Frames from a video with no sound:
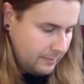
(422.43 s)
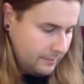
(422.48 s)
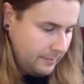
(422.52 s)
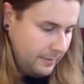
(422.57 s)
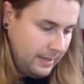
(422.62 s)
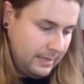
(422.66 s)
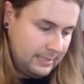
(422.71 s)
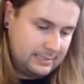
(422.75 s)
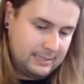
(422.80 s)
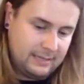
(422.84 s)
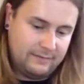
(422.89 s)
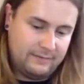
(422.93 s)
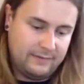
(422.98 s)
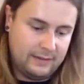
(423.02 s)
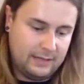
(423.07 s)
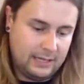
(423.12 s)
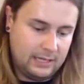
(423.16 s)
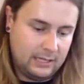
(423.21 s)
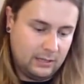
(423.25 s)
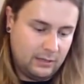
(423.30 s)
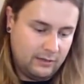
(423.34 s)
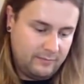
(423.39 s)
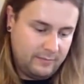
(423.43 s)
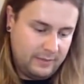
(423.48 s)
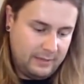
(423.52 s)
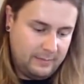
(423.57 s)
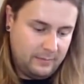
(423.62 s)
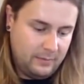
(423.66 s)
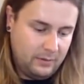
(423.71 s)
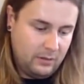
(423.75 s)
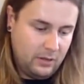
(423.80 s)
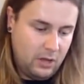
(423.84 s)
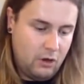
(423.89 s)
but I feel like a lot of
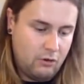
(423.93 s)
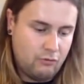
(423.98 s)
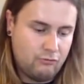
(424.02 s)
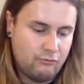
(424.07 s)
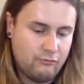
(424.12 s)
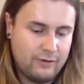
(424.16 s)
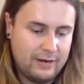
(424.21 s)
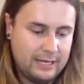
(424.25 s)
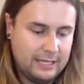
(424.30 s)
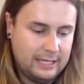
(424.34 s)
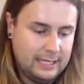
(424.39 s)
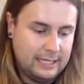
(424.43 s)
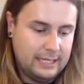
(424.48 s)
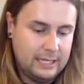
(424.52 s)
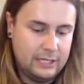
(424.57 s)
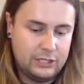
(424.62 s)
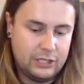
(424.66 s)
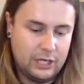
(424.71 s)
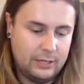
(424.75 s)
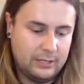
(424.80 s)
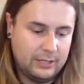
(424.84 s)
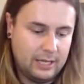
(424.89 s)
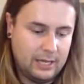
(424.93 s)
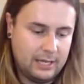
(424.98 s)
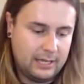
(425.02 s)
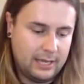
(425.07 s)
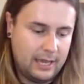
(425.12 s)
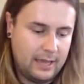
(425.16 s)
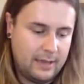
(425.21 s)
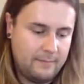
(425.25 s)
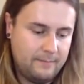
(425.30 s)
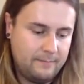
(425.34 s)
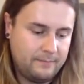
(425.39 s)
people really don't like
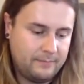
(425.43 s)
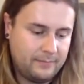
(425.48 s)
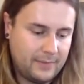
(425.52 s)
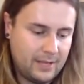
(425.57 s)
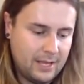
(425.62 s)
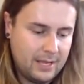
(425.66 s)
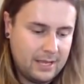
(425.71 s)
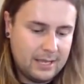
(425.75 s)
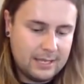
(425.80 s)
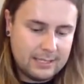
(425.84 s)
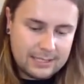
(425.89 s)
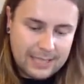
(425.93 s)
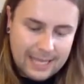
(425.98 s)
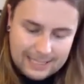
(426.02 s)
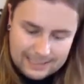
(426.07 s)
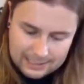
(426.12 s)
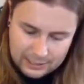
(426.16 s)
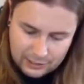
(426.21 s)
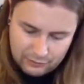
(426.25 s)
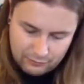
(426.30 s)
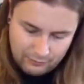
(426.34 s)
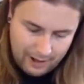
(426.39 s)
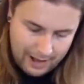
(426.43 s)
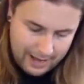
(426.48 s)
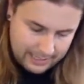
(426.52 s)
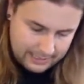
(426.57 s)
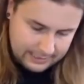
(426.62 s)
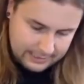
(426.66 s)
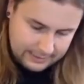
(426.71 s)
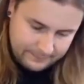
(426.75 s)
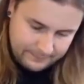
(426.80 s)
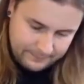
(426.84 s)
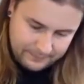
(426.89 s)
him. So that's
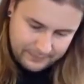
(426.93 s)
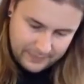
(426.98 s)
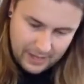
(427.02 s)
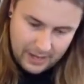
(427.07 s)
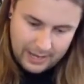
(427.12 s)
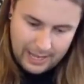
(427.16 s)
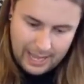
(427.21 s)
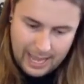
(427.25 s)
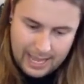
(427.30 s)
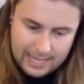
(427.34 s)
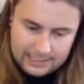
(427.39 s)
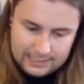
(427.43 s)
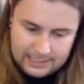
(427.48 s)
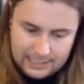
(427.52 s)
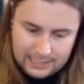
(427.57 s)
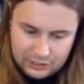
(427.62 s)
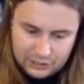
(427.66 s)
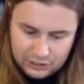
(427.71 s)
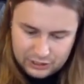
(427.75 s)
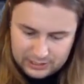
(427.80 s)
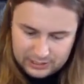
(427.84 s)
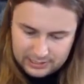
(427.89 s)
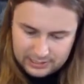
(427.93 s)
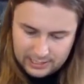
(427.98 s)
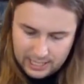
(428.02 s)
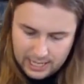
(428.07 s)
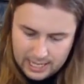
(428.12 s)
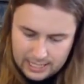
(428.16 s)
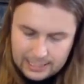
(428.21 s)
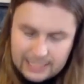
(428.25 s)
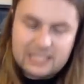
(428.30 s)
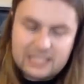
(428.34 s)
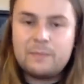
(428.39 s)
great. Okay, so
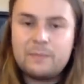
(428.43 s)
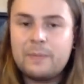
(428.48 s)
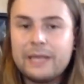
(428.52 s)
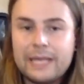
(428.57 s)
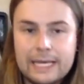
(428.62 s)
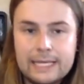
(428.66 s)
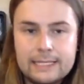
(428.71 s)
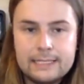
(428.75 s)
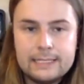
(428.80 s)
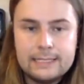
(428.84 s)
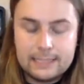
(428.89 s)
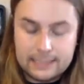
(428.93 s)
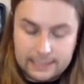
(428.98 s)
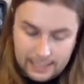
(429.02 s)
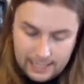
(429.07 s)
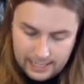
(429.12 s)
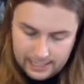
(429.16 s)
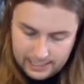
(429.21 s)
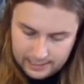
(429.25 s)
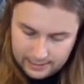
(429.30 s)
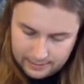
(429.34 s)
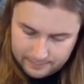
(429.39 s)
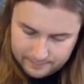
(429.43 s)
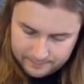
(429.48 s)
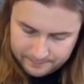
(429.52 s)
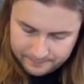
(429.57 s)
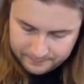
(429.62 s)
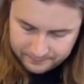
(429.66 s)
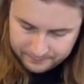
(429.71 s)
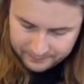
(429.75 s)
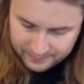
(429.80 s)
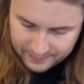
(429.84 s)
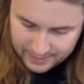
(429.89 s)
let's begin today.
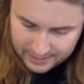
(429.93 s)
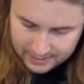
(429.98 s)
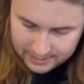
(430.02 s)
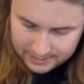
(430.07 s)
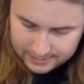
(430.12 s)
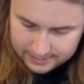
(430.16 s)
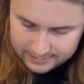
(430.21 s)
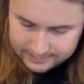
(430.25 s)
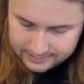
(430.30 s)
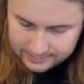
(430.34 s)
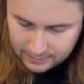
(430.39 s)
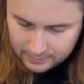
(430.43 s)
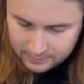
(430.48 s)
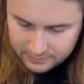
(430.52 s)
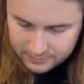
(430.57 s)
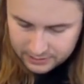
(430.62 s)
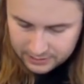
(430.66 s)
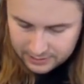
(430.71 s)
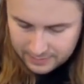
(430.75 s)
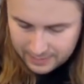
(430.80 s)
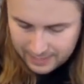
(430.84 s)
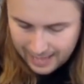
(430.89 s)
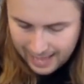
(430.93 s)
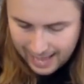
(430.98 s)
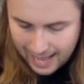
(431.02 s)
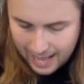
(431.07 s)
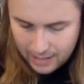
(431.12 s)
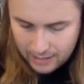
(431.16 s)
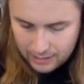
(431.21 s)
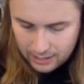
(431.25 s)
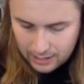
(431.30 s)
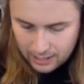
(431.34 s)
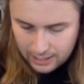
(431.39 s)
So I'm just going to be
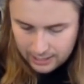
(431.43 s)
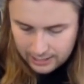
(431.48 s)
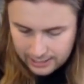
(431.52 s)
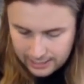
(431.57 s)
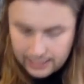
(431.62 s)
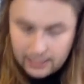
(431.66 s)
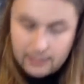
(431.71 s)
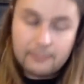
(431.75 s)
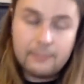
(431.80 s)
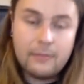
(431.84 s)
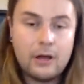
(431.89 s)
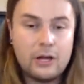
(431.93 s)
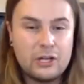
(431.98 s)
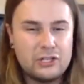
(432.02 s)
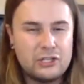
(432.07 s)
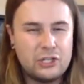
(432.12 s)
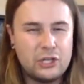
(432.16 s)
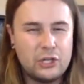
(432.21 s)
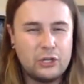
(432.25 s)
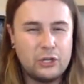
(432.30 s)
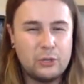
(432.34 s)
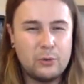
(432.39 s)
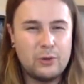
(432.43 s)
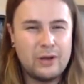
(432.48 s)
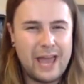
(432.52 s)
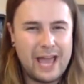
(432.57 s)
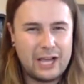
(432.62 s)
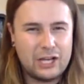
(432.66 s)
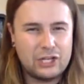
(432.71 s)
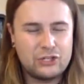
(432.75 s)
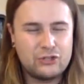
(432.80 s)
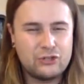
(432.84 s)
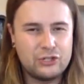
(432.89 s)
outlining, mind you, you want
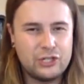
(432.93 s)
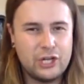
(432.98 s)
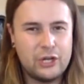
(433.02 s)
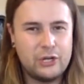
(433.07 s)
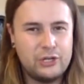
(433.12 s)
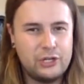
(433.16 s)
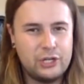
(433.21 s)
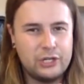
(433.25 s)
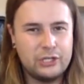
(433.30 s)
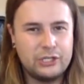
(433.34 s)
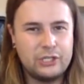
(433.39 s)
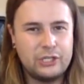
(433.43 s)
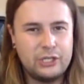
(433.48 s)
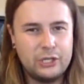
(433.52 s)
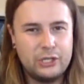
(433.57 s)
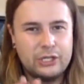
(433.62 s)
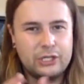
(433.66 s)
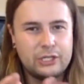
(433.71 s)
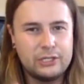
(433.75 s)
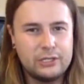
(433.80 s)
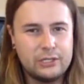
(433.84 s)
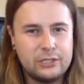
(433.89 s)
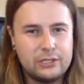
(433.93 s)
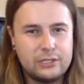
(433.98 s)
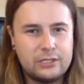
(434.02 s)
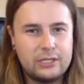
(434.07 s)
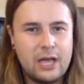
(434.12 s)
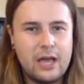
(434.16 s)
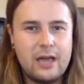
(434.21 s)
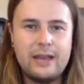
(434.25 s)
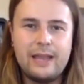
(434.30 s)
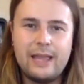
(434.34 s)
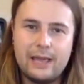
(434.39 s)
extra, don't you? So you can
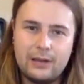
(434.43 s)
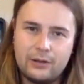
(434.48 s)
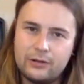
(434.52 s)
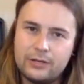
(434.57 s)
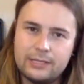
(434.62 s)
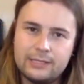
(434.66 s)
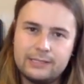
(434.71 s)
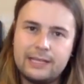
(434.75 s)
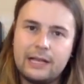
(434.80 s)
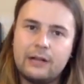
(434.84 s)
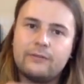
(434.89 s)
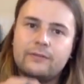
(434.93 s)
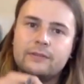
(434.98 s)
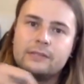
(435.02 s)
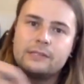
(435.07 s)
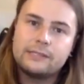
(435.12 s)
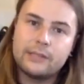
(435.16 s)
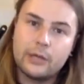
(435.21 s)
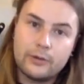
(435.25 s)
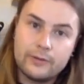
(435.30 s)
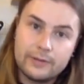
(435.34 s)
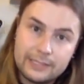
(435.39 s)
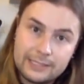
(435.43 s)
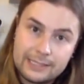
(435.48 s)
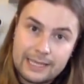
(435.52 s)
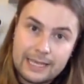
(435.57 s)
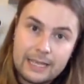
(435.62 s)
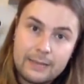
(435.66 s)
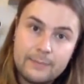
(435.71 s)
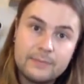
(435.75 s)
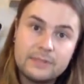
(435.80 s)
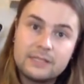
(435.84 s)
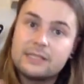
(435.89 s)
turn it in on itself and sew the
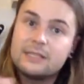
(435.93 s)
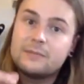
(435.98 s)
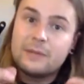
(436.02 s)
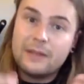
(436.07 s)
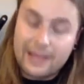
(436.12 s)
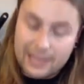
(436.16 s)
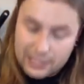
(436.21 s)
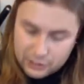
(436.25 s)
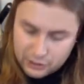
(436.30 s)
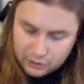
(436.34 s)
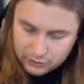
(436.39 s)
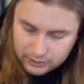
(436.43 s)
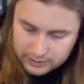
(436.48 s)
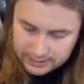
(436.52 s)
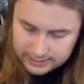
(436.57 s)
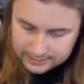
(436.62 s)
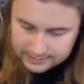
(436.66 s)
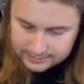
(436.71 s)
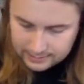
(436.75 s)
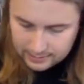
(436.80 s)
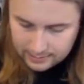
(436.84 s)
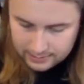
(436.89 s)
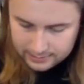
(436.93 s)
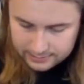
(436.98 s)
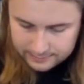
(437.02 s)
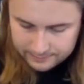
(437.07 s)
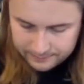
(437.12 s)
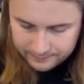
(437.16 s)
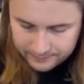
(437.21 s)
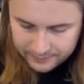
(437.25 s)
seams. There's a bit extra on the inside.